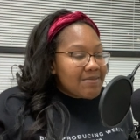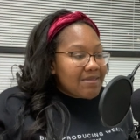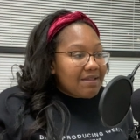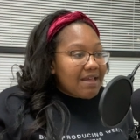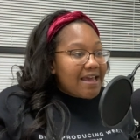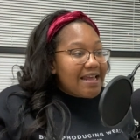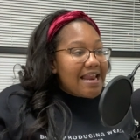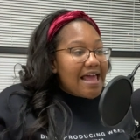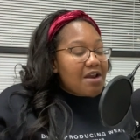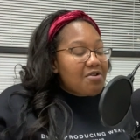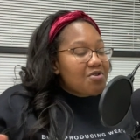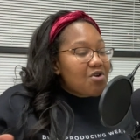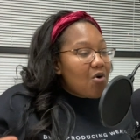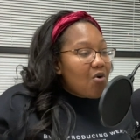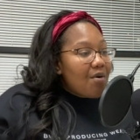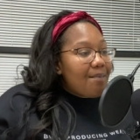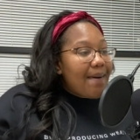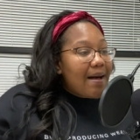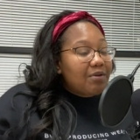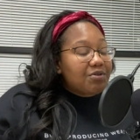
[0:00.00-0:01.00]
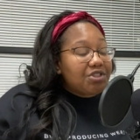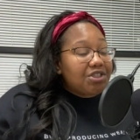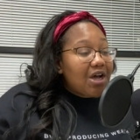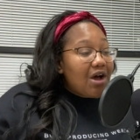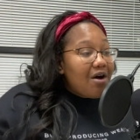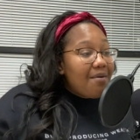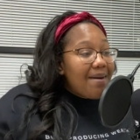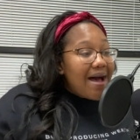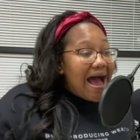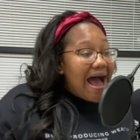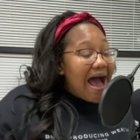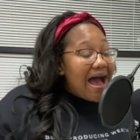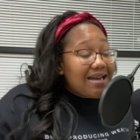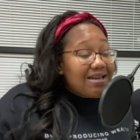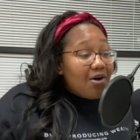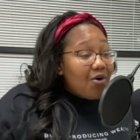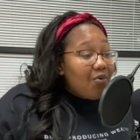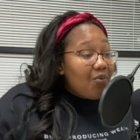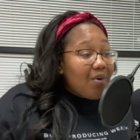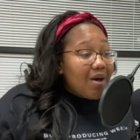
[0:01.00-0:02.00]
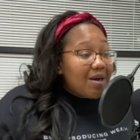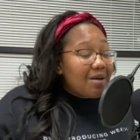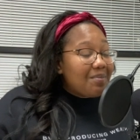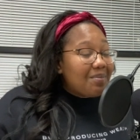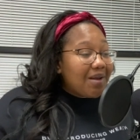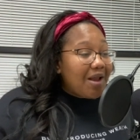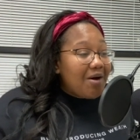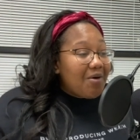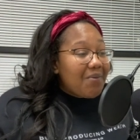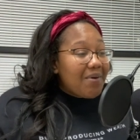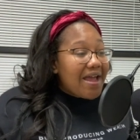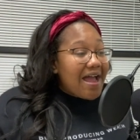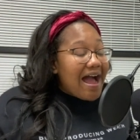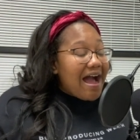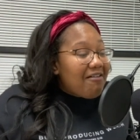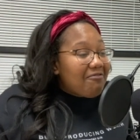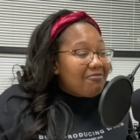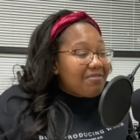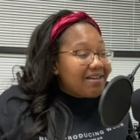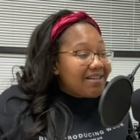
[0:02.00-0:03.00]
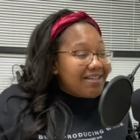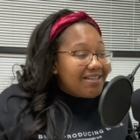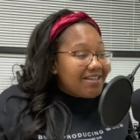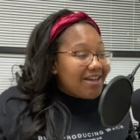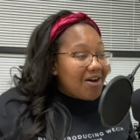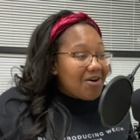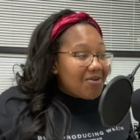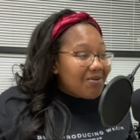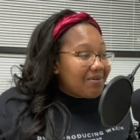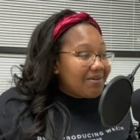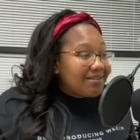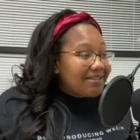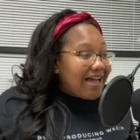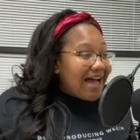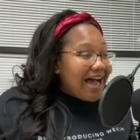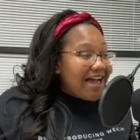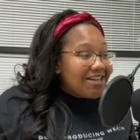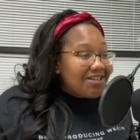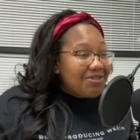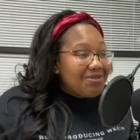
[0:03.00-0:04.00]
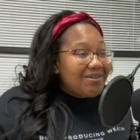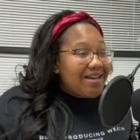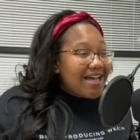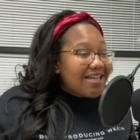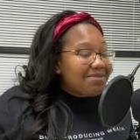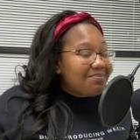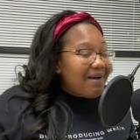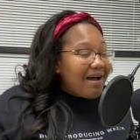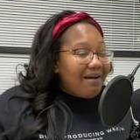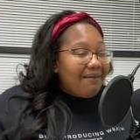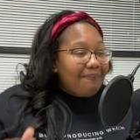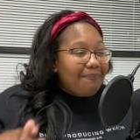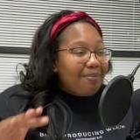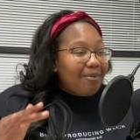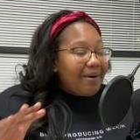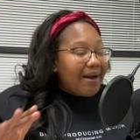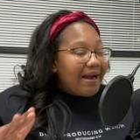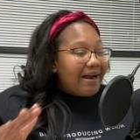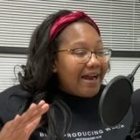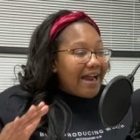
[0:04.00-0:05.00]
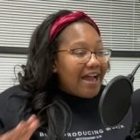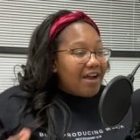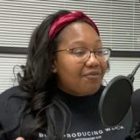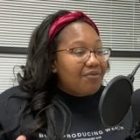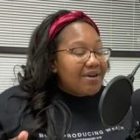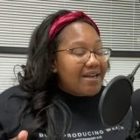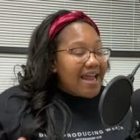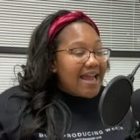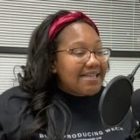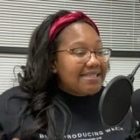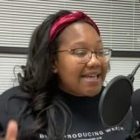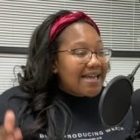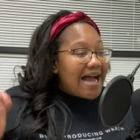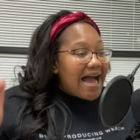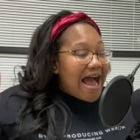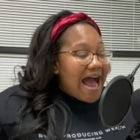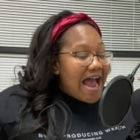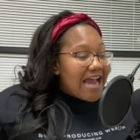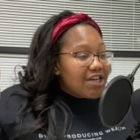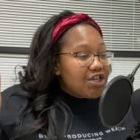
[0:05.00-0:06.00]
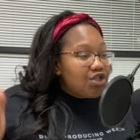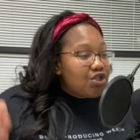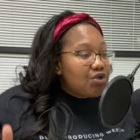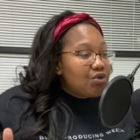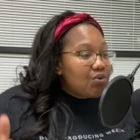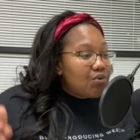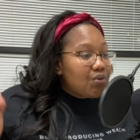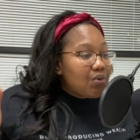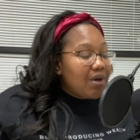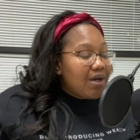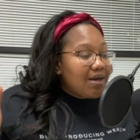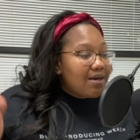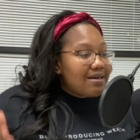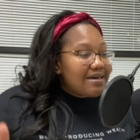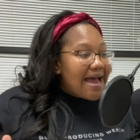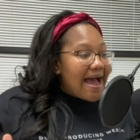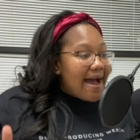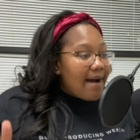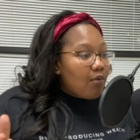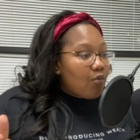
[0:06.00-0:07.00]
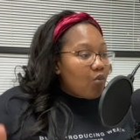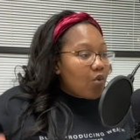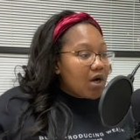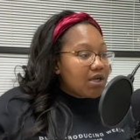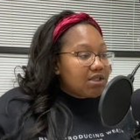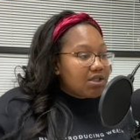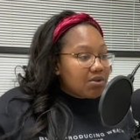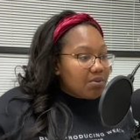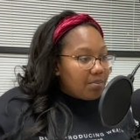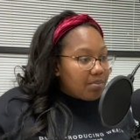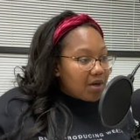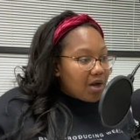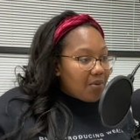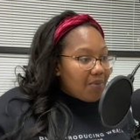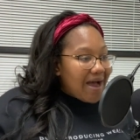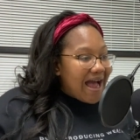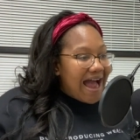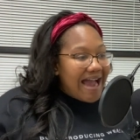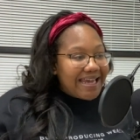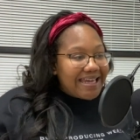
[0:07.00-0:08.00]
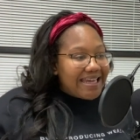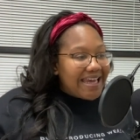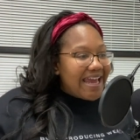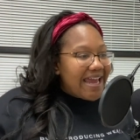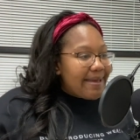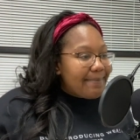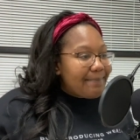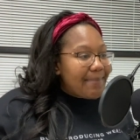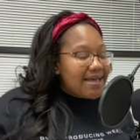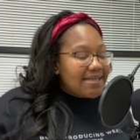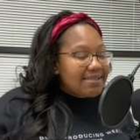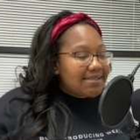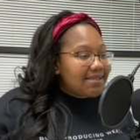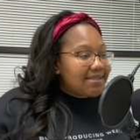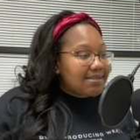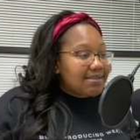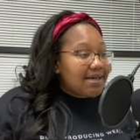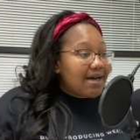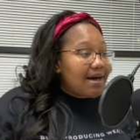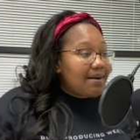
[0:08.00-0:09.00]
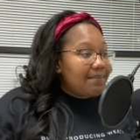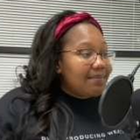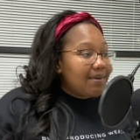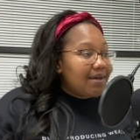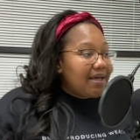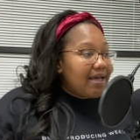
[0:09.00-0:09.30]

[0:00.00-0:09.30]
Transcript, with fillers: And I don't know about y'all, but I don't want to blow it. I really don't. I do. That's my prayer every day. I say, God, I do not want to blow it. I can't mess this up.